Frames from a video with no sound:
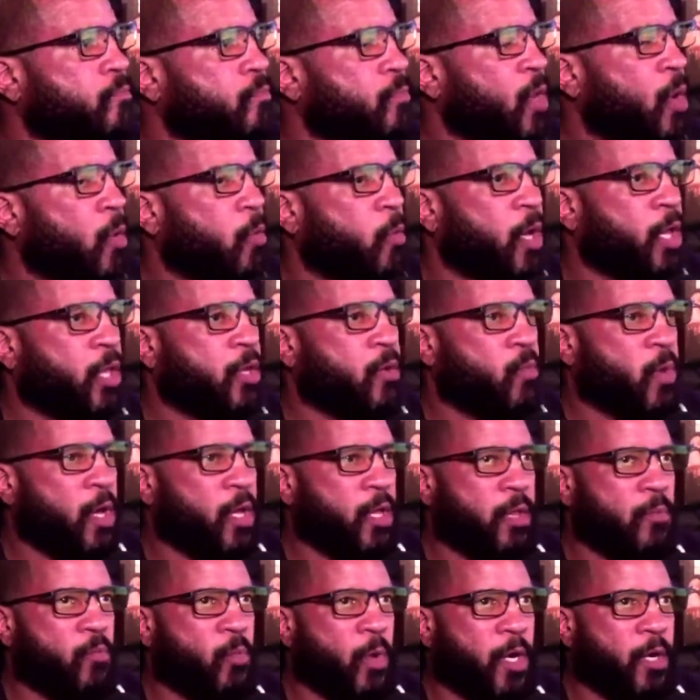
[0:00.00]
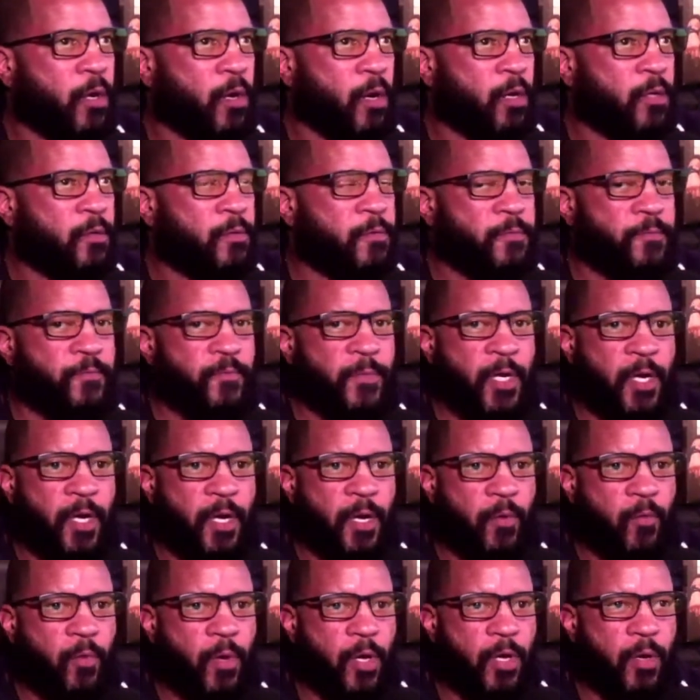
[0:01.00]
welcome, one and all.
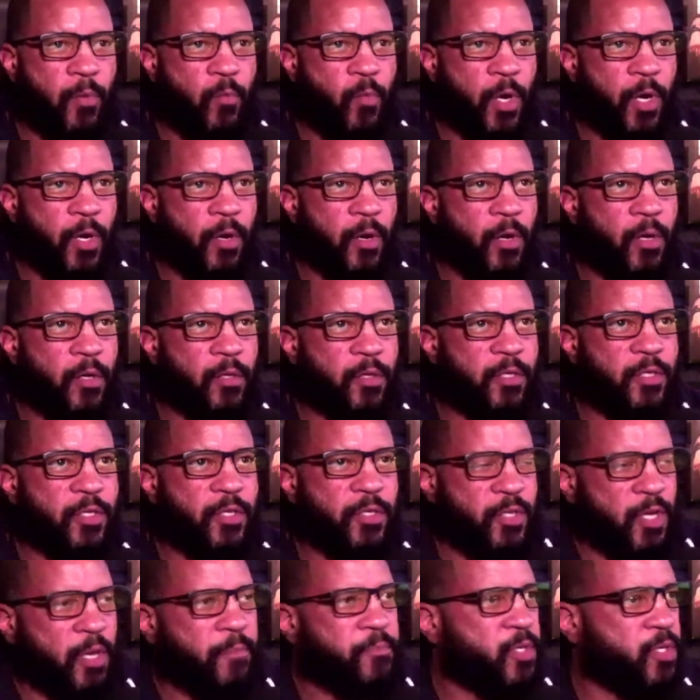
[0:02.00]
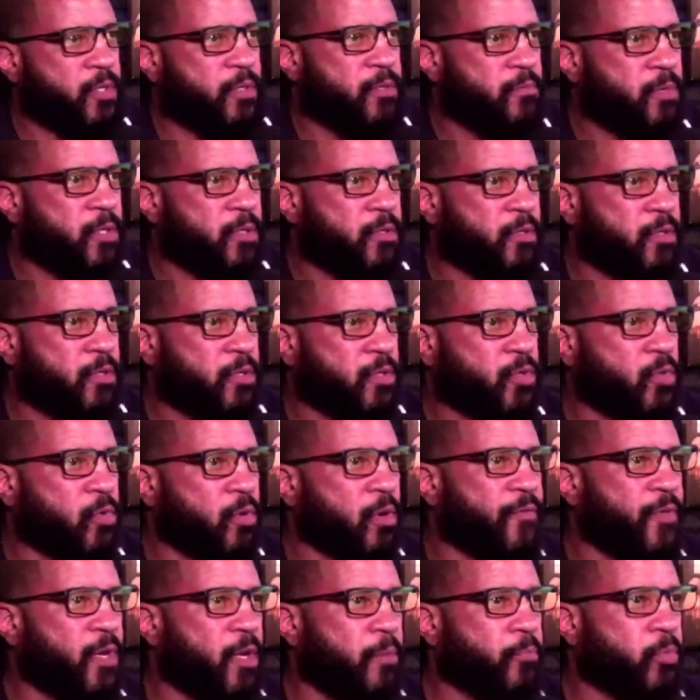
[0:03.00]
Welcome, one and all. This is just sort of an
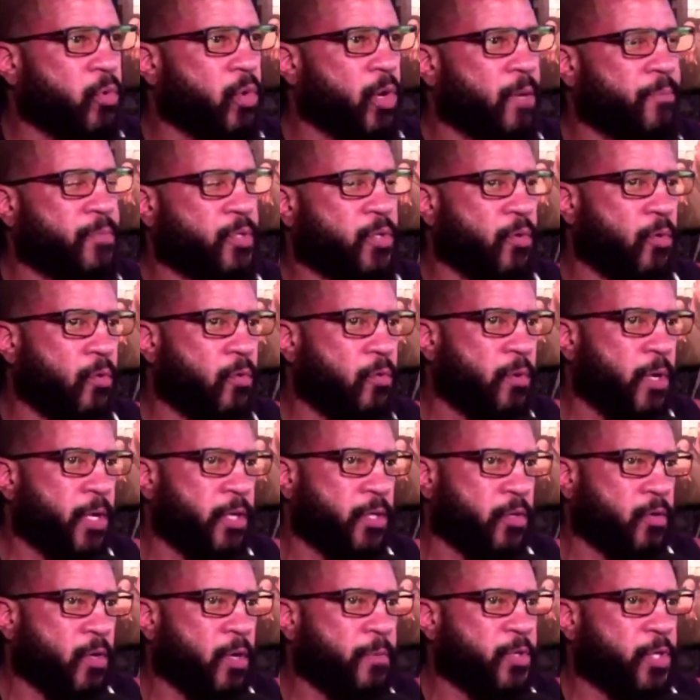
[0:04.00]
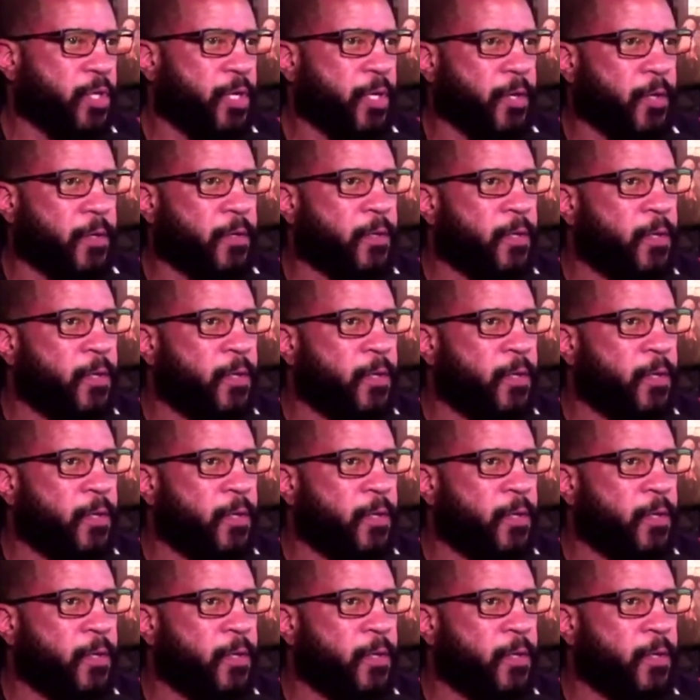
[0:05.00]
impromptu interruption here.